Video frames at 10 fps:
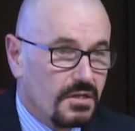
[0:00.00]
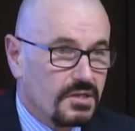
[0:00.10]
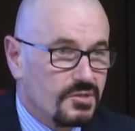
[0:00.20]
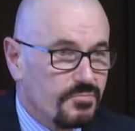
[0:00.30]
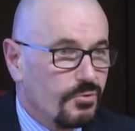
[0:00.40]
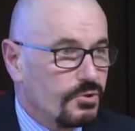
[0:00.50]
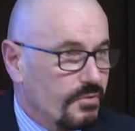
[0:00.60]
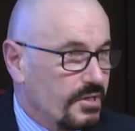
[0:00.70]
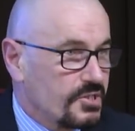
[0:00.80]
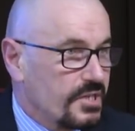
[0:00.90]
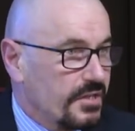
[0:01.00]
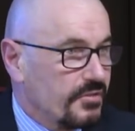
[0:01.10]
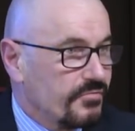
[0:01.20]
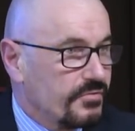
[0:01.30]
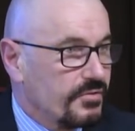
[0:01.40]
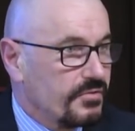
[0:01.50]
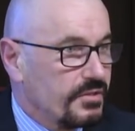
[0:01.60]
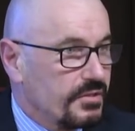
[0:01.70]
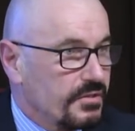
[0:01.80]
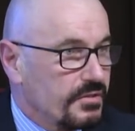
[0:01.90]
It's important to understand
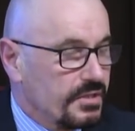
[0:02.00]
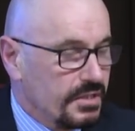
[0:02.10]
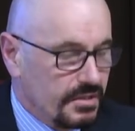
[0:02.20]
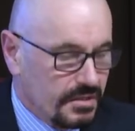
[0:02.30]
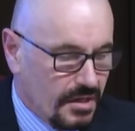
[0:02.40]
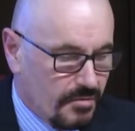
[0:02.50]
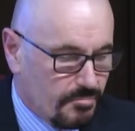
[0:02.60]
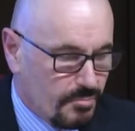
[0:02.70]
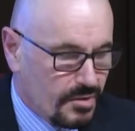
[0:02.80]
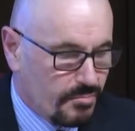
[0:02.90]
the